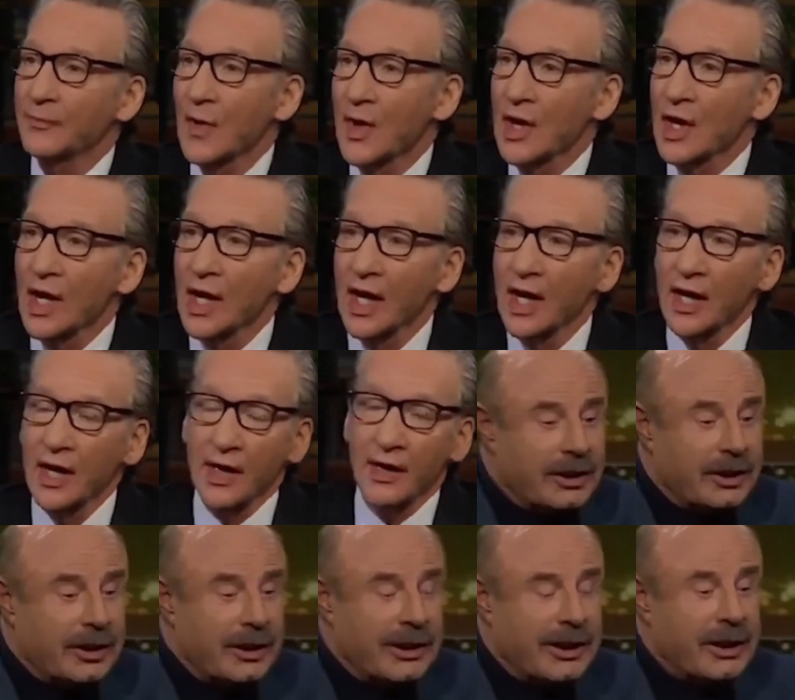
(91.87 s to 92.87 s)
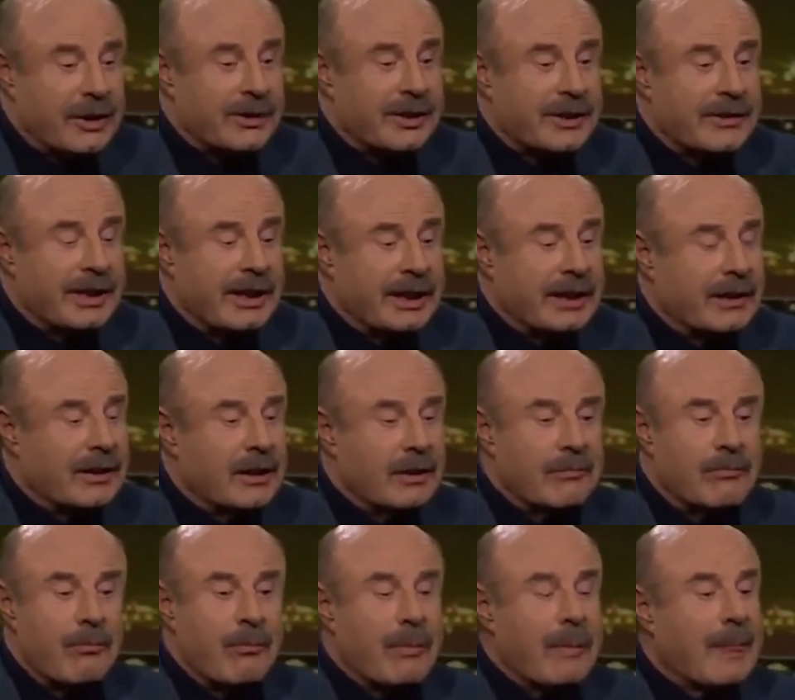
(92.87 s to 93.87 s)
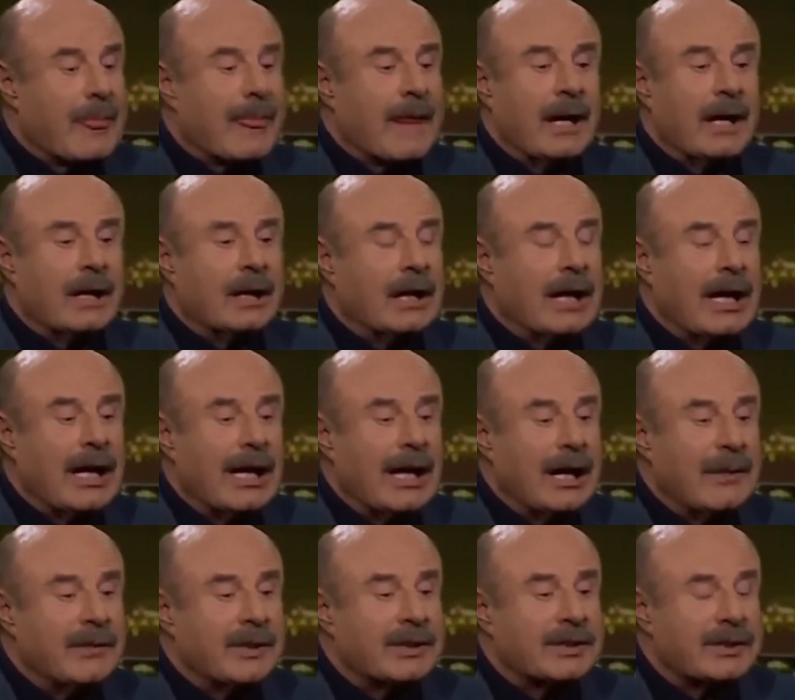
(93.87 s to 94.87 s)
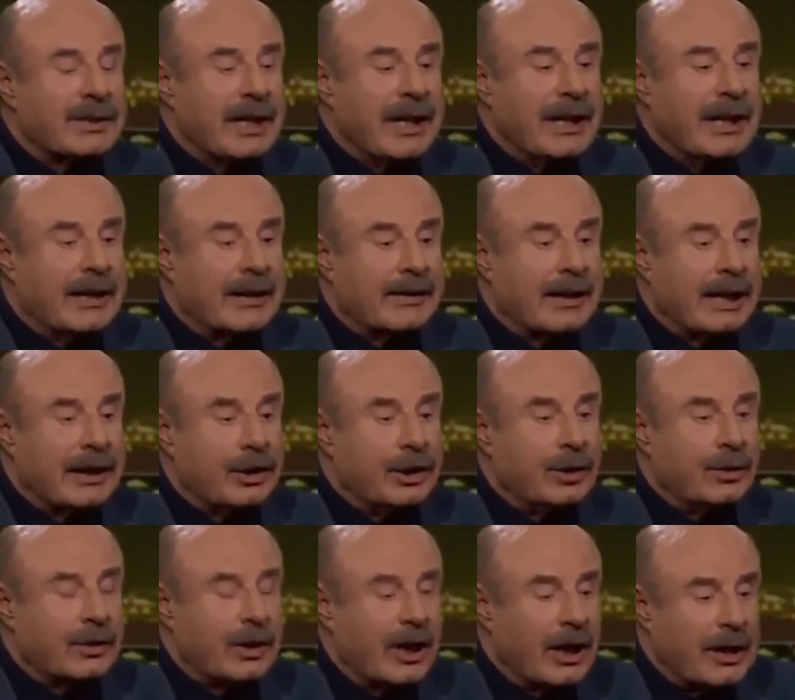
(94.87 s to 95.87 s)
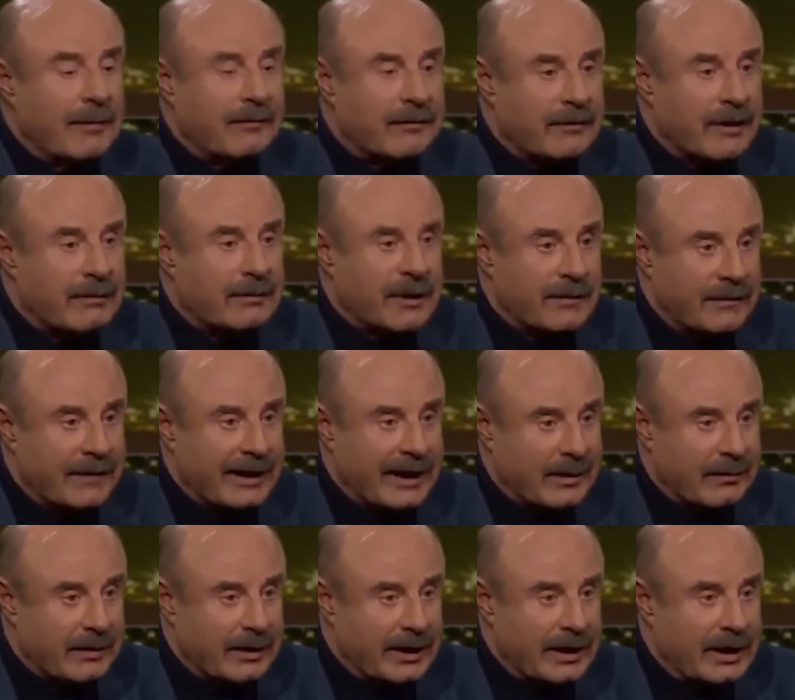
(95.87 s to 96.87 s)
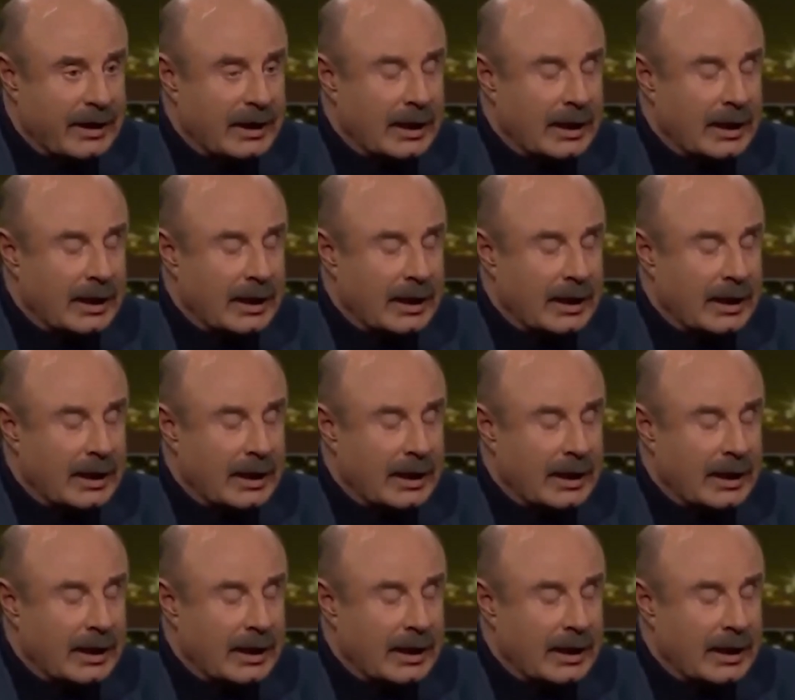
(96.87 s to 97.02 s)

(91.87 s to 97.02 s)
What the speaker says: No, here's the thing. I'm just saying that you come from a family,